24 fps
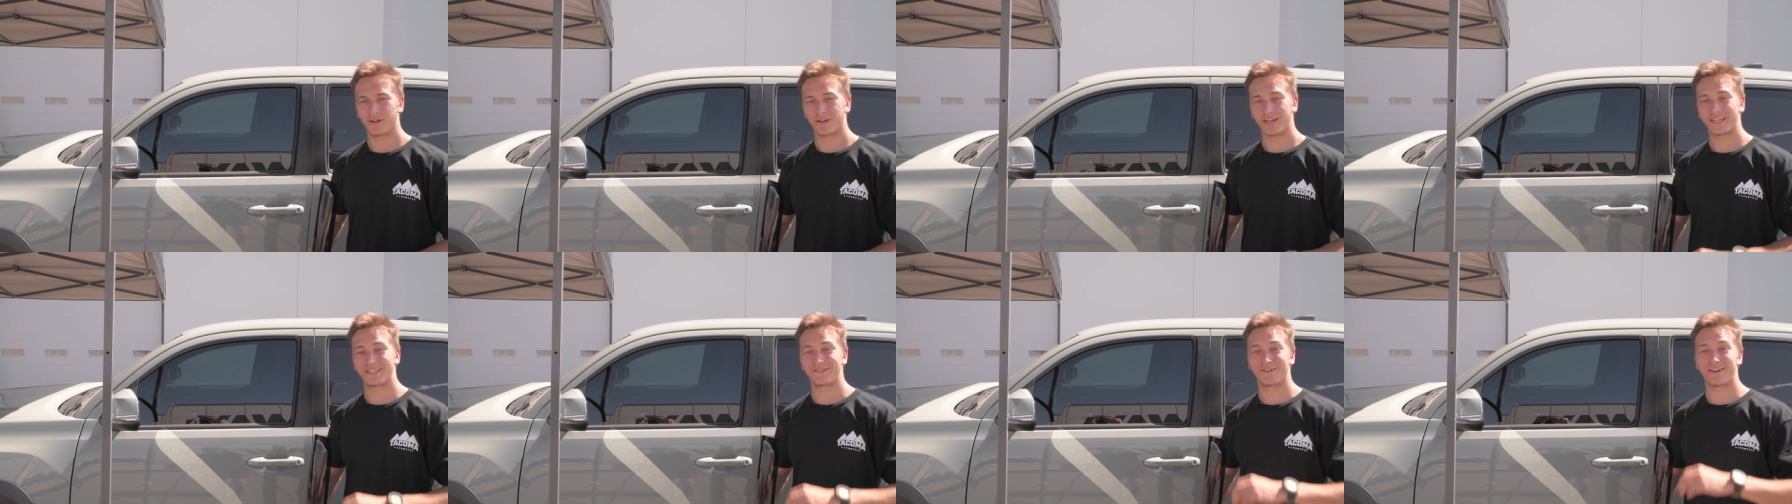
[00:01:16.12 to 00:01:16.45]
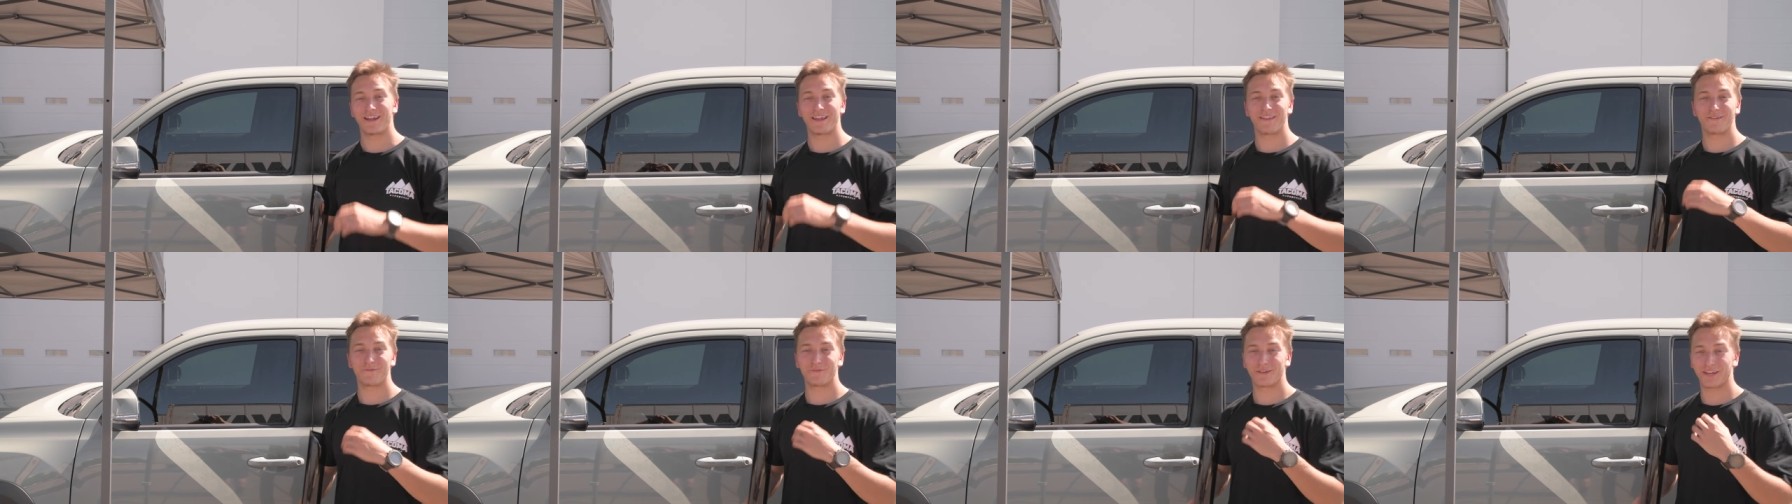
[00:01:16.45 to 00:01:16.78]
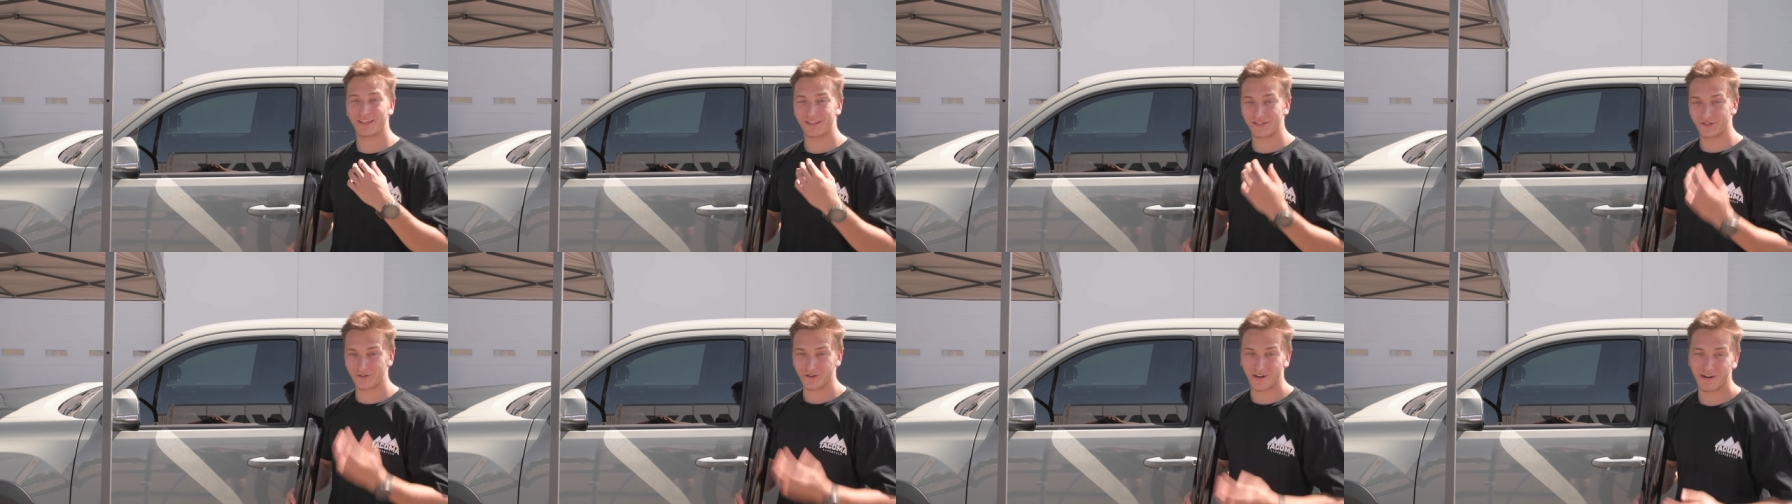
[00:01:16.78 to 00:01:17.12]
Okay, so now that we have
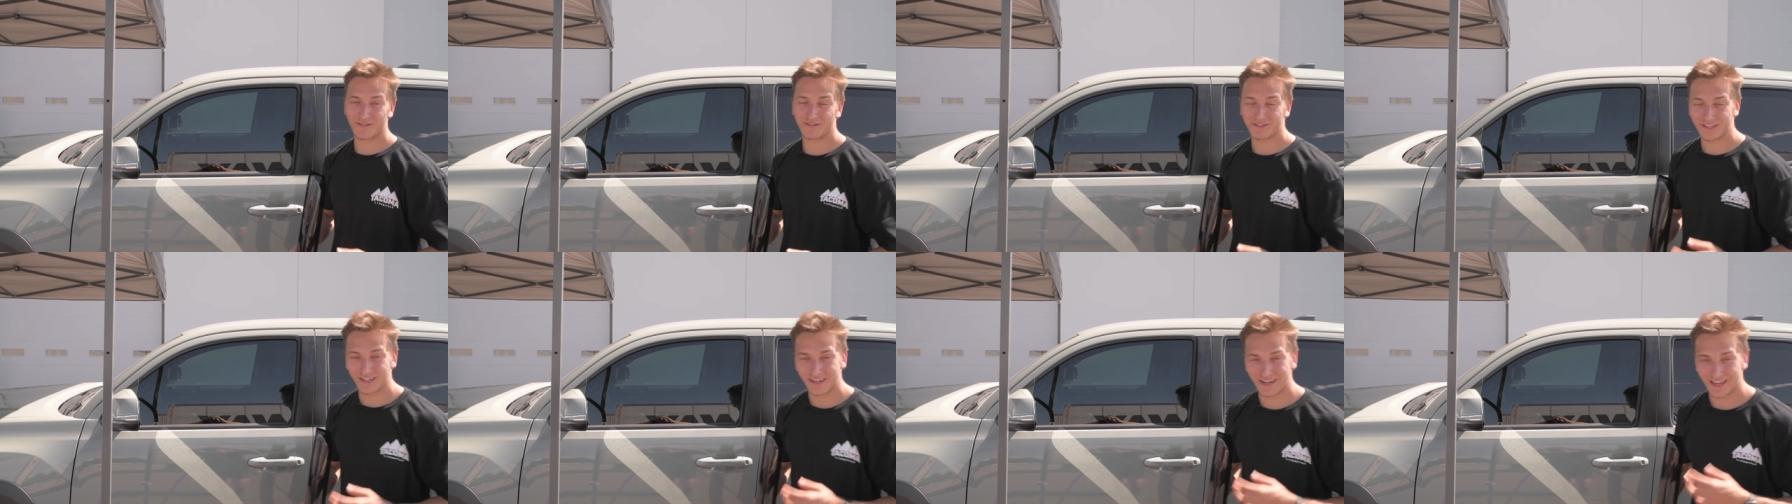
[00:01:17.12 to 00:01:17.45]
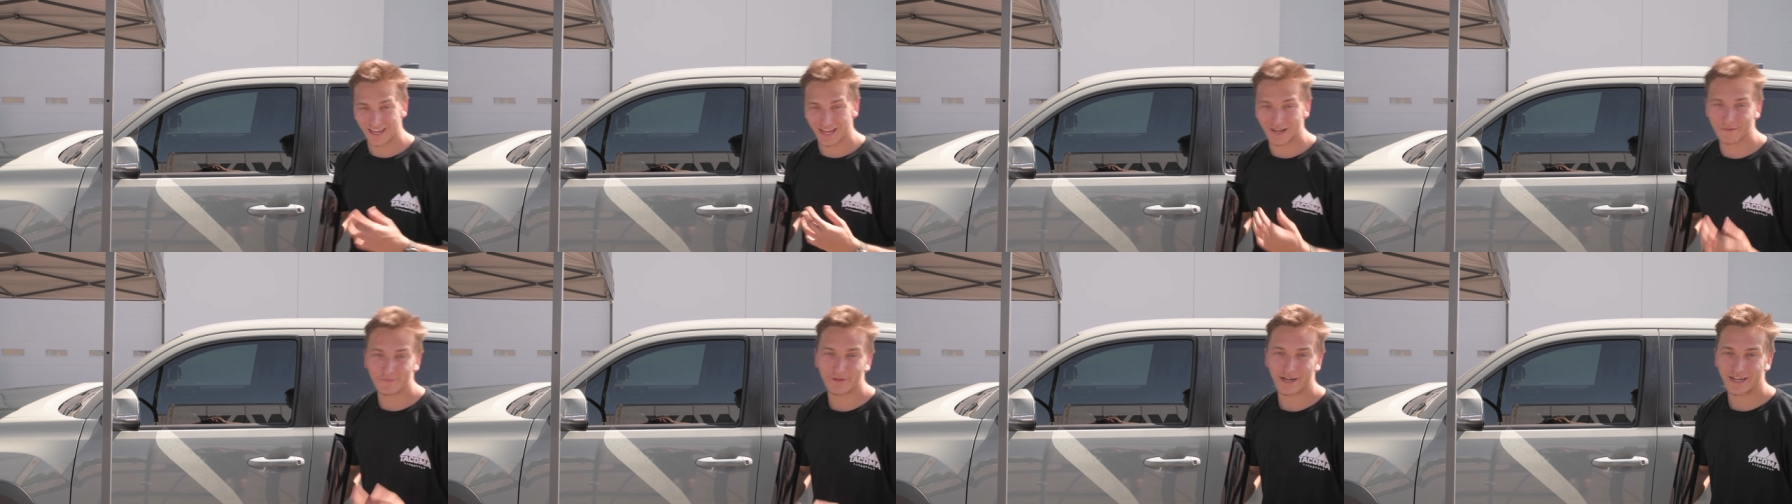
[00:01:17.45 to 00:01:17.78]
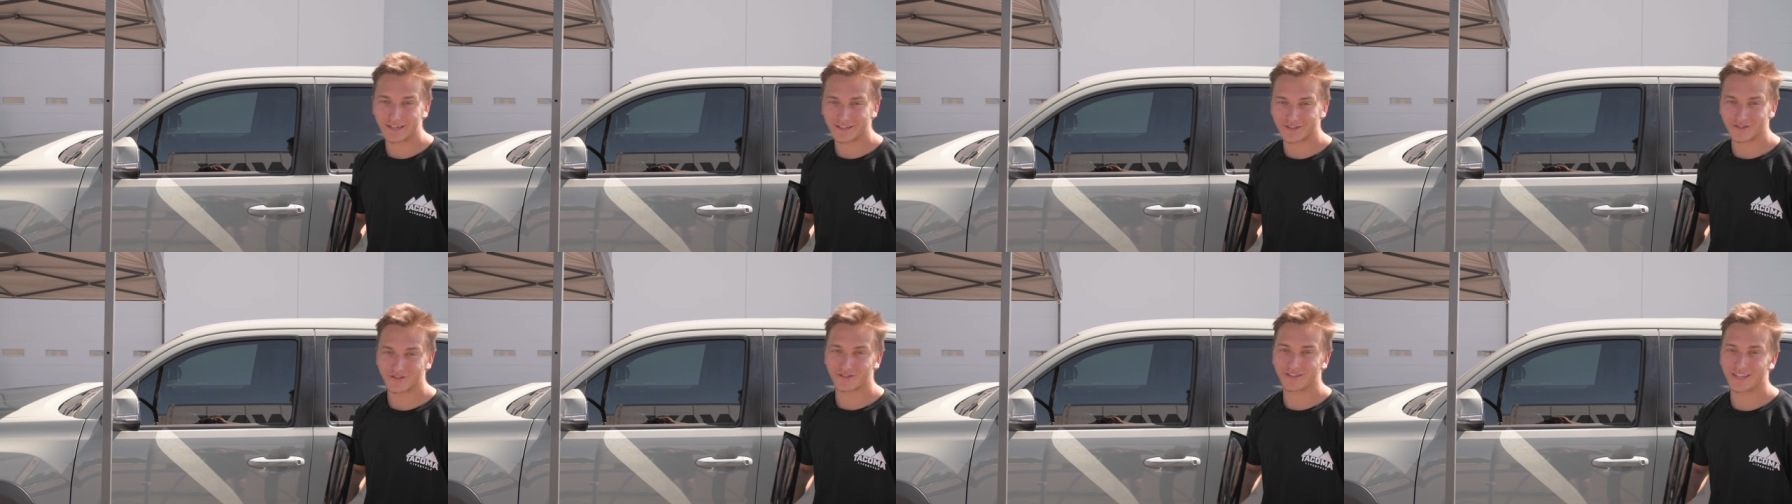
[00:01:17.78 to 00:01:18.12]
got the driver's side and
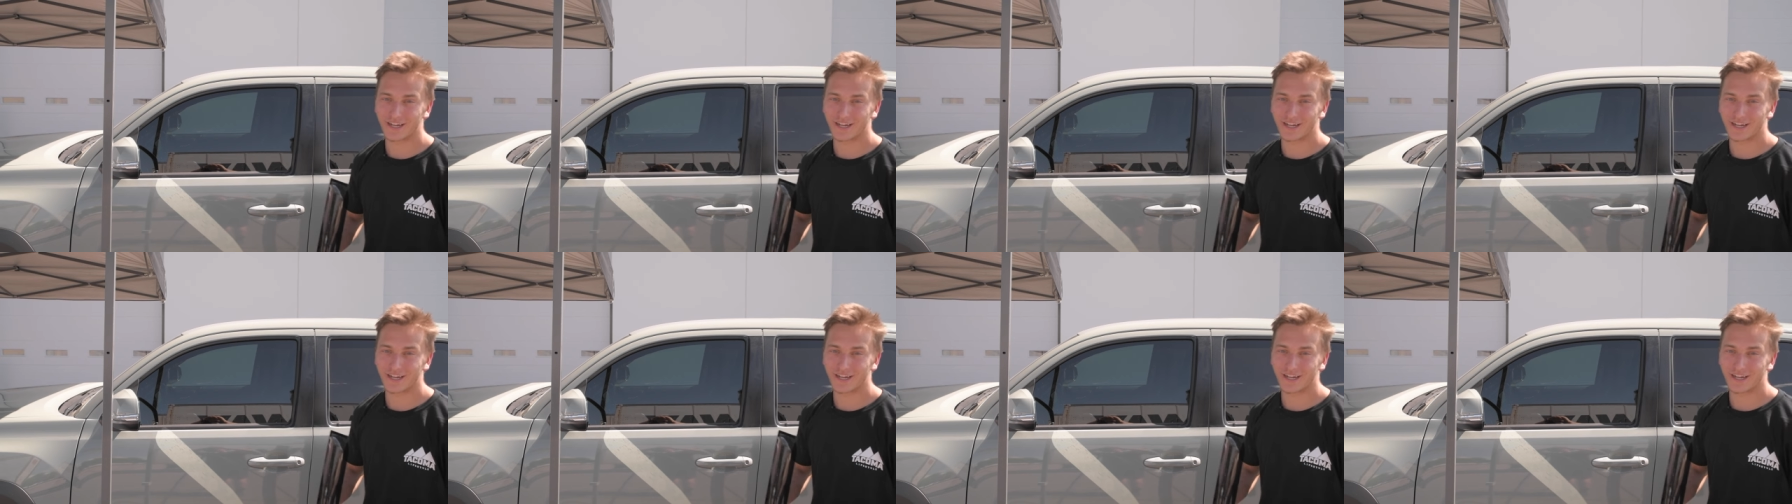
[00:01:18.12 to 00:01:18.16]
passenger